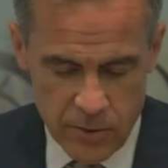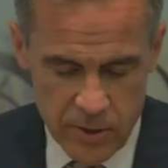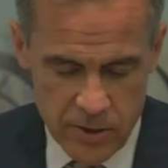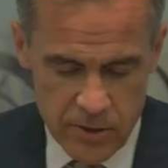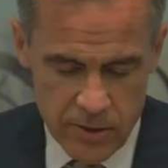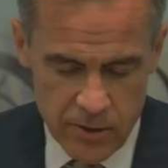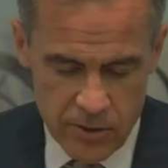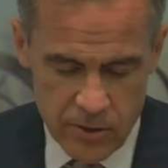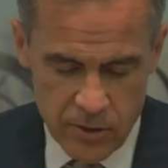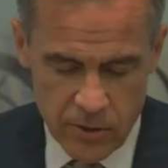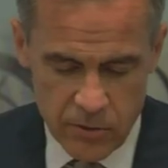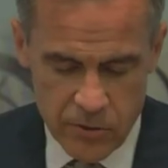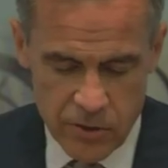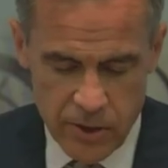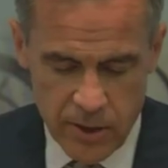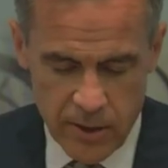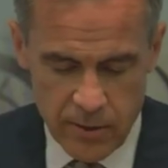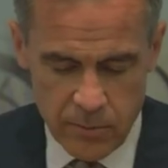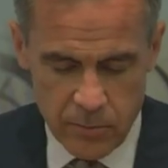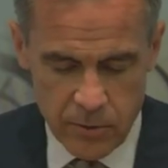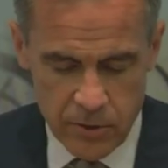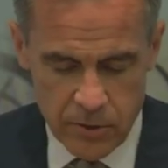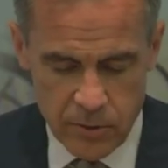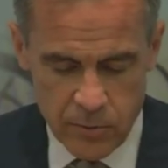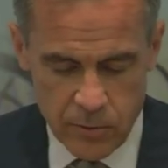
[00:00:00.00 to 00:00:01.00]
risks
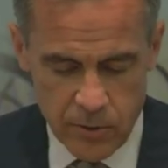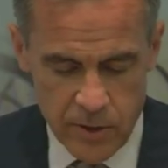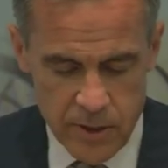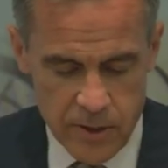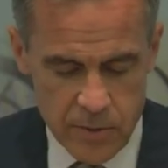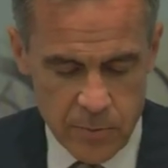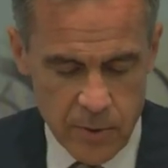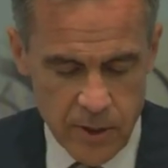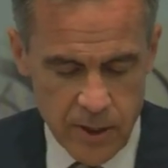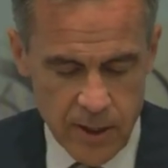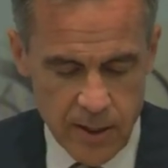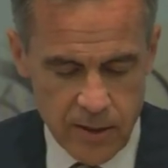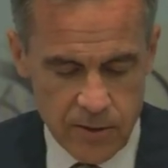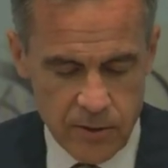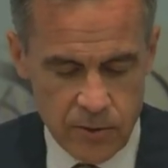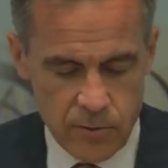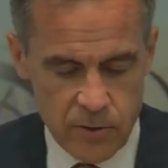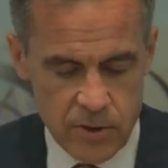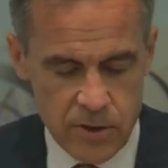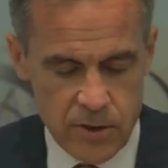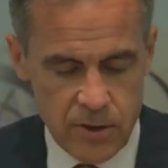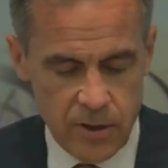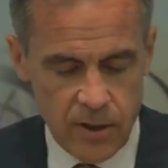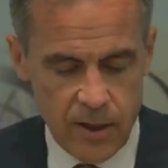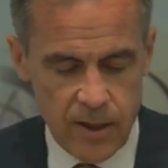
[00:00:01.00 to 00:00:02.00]
associated with Greece began
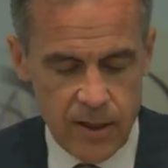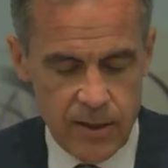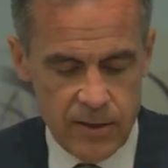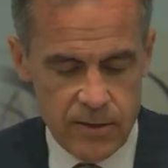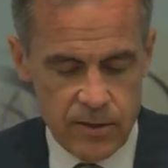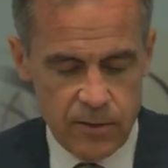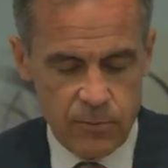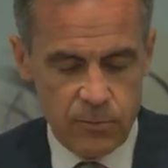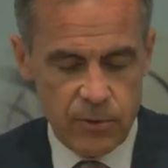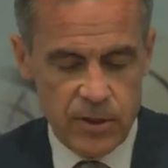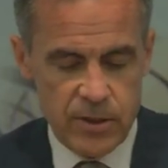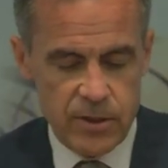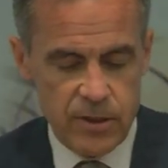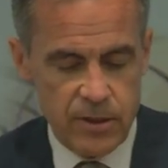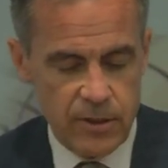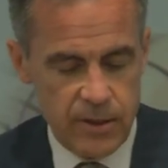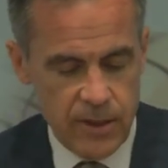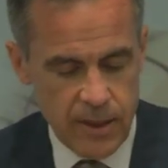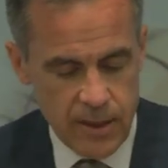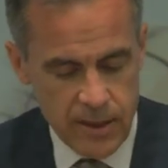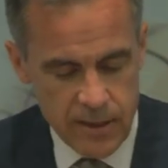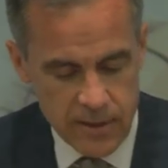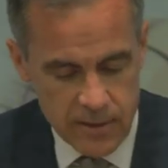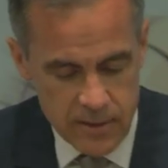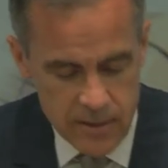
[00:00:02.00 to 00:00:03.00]
to crystallize in
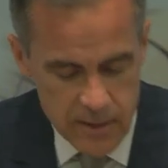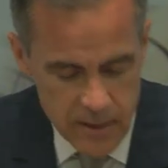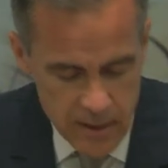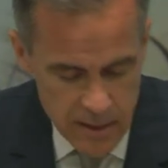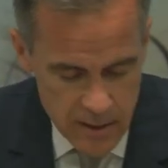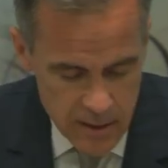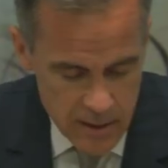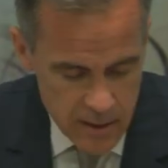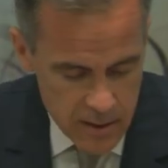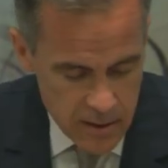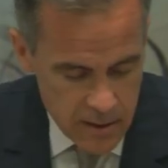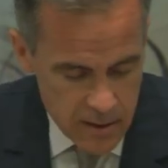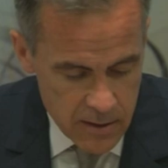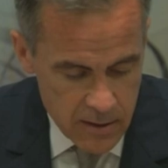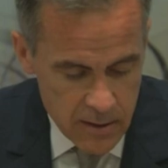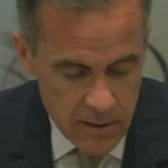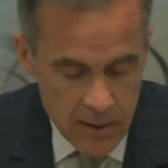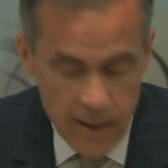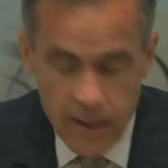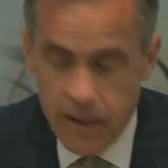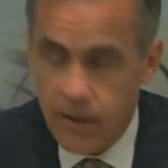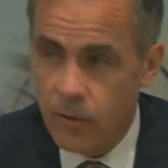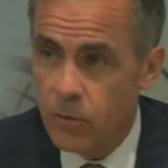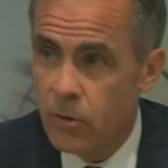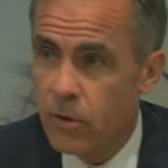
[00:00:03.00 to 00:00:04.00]
recent days,
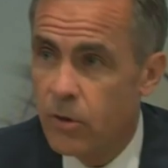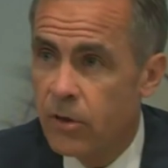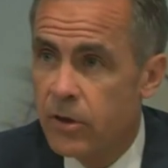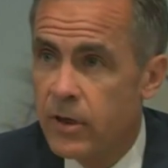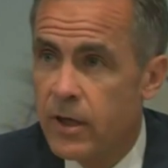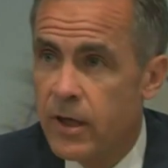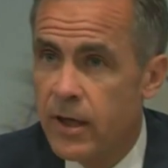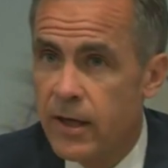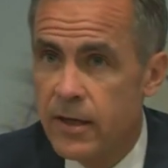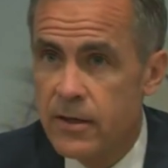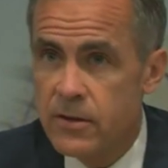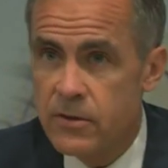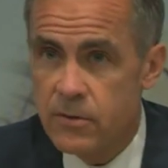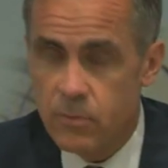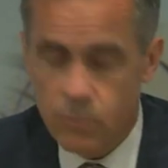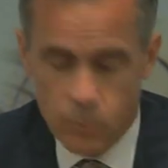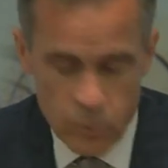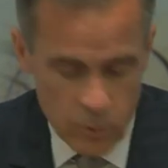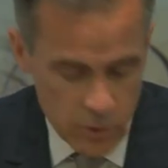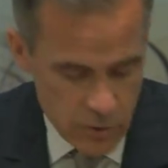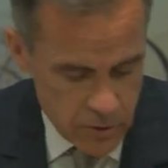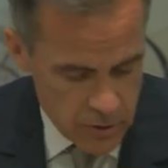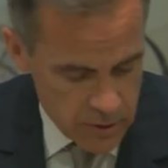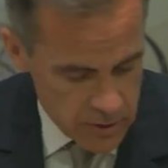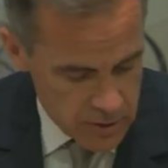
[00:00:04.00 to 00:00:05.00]
that outlook
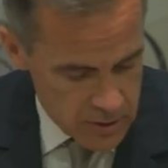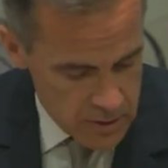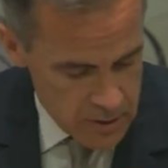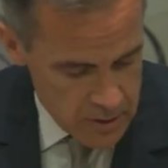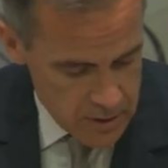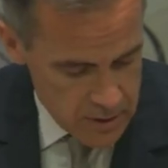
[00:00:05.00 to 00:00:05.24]
has worsened.